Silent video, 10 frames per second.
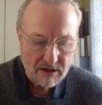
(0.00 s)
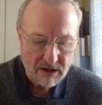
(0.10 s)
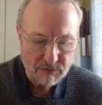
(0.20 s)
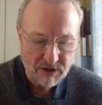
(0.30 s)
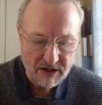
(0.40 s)

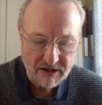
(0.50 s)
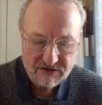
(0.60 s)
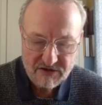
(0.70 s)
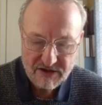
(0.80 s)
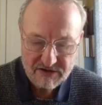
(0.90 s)
And we
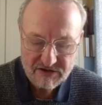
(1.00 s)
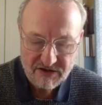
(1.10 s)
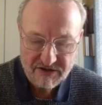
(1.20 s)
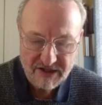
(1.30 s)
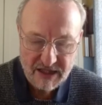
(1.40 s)
ask this in
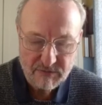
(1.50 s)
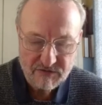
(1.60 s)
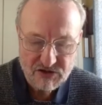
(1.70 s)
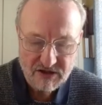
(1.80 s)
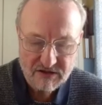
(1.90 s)
the name
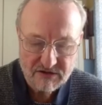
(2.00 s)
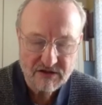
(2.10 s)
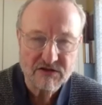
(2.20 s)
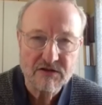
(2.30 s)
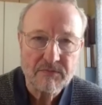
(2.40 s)
of
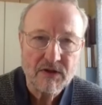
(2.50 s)
Jesus,